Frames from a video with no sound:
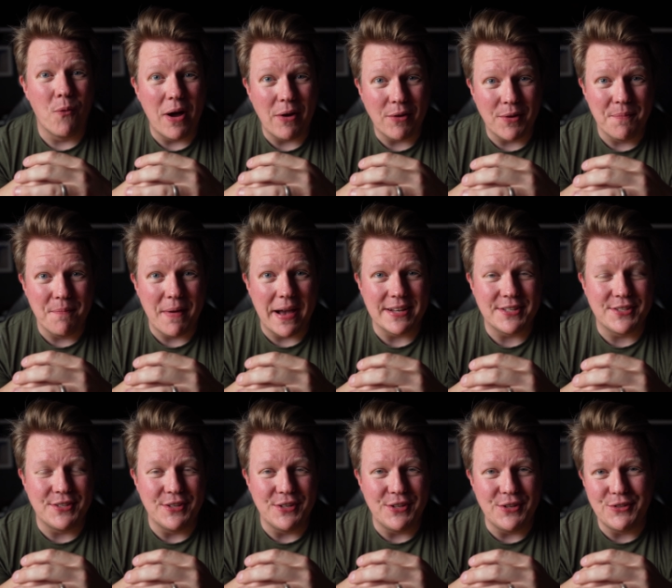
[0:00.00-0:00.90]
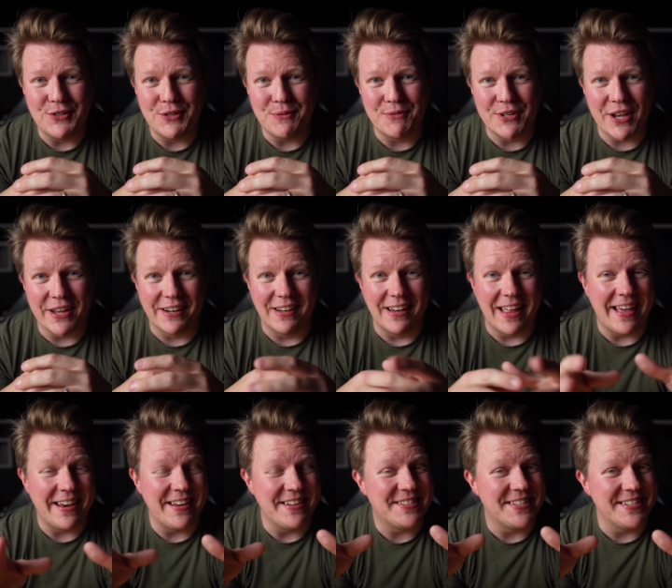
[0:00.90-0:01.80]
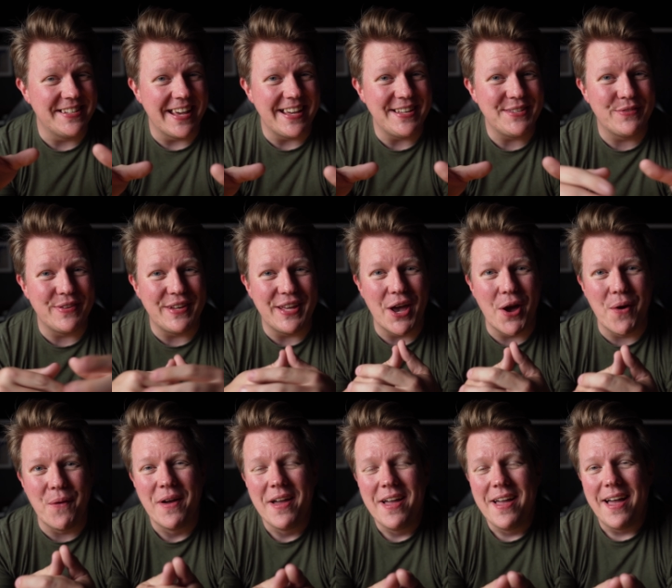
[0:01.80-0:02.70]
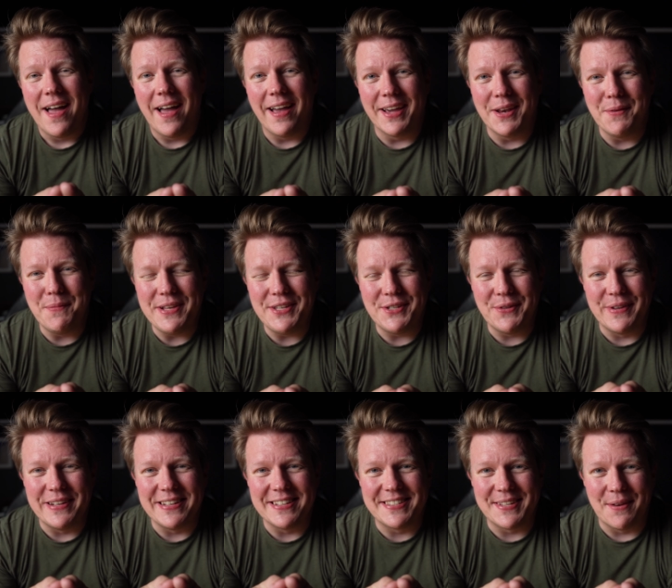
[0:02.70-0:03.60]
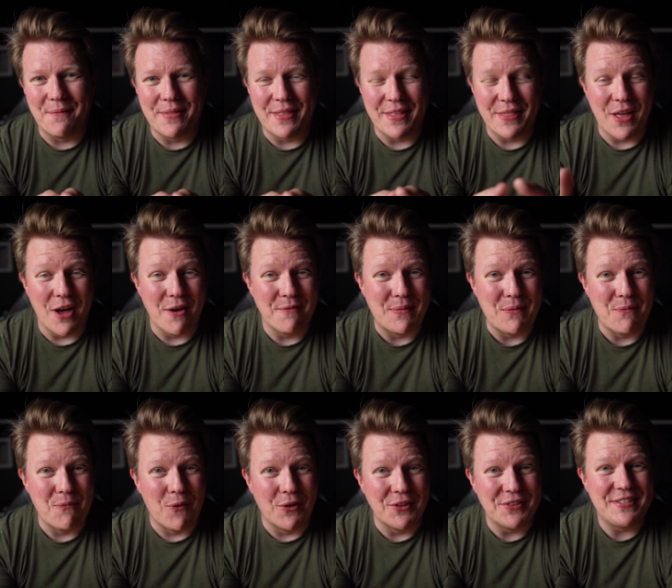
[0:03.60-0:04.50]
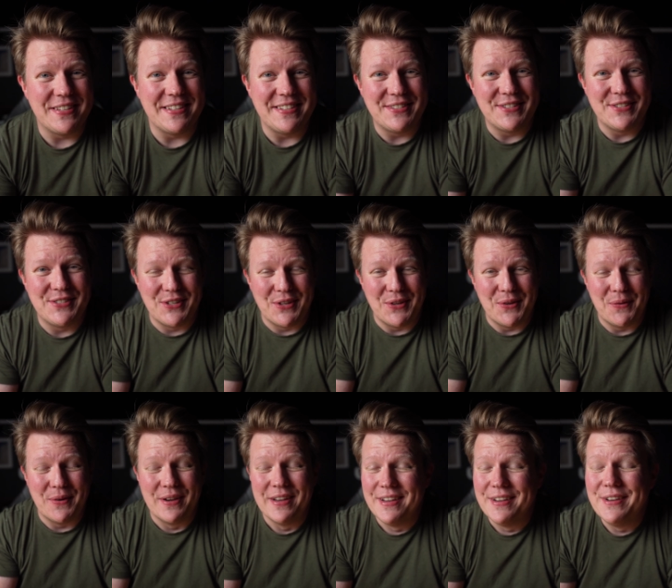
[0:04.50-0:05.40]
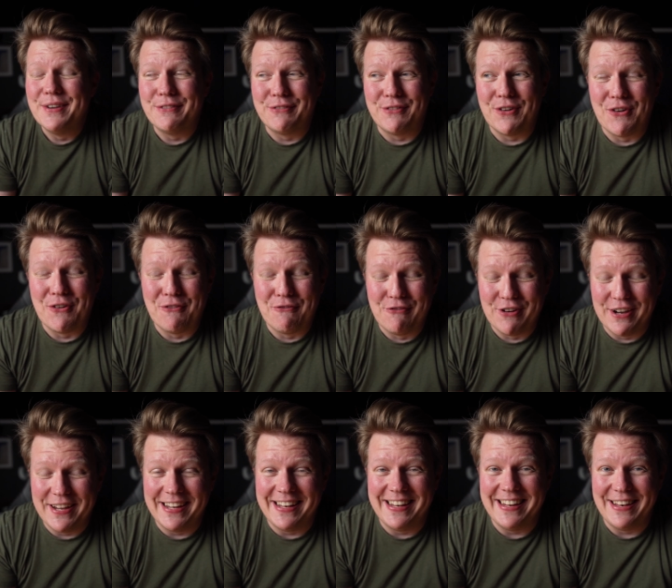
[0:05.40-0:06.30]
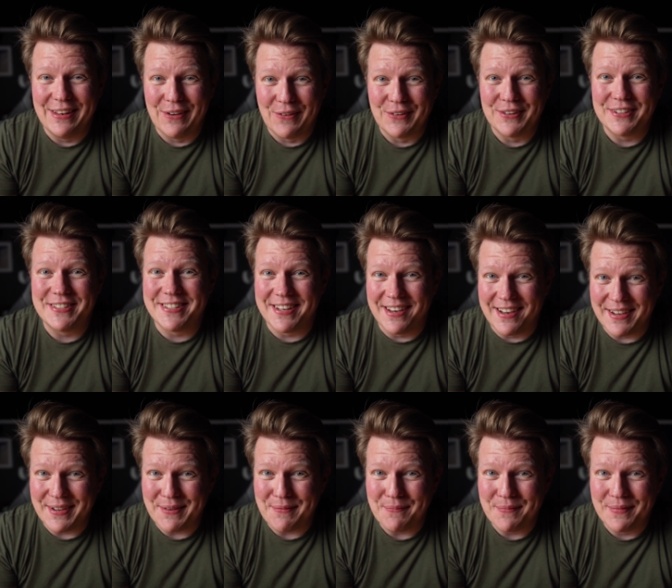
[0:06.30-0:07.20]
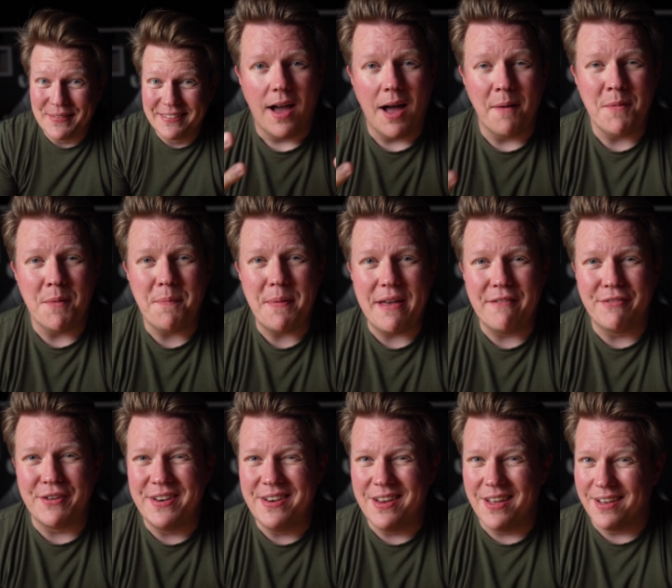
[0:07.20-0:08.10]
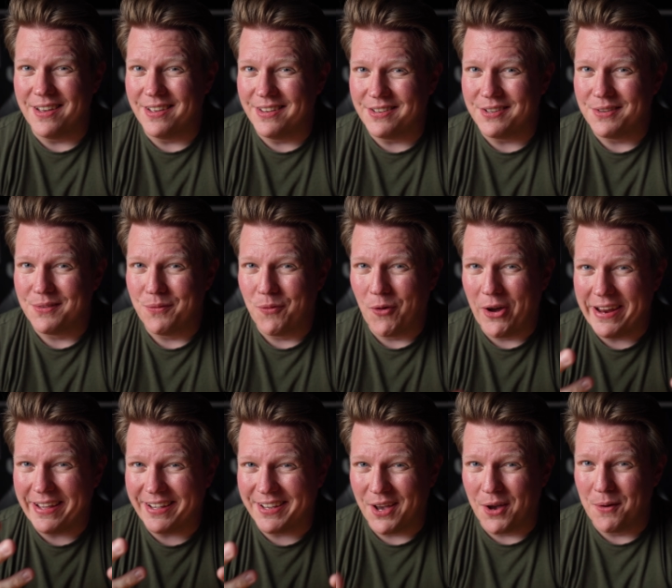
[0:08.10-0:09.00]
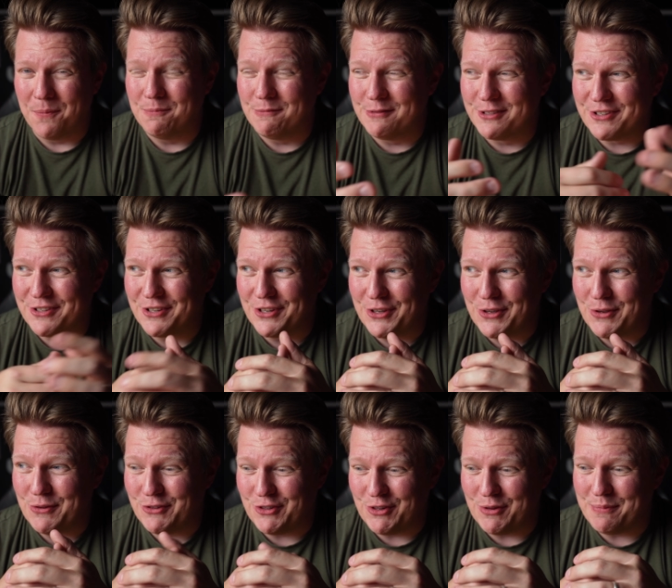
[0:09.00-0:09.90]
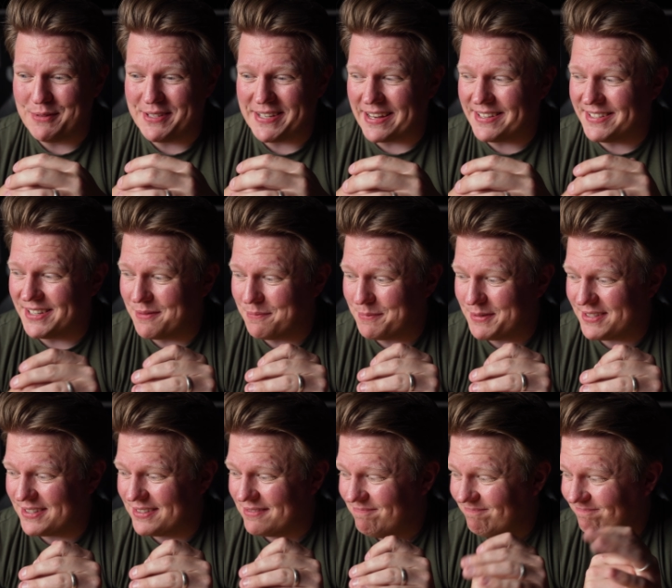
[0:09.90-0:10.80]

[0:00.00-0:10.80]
welcome back to the YouTube channel, and in today's video I'm going to be doing something that I've been wanting to do for a really long time. I'm a bit of a nerd when it comes to YouTube setups.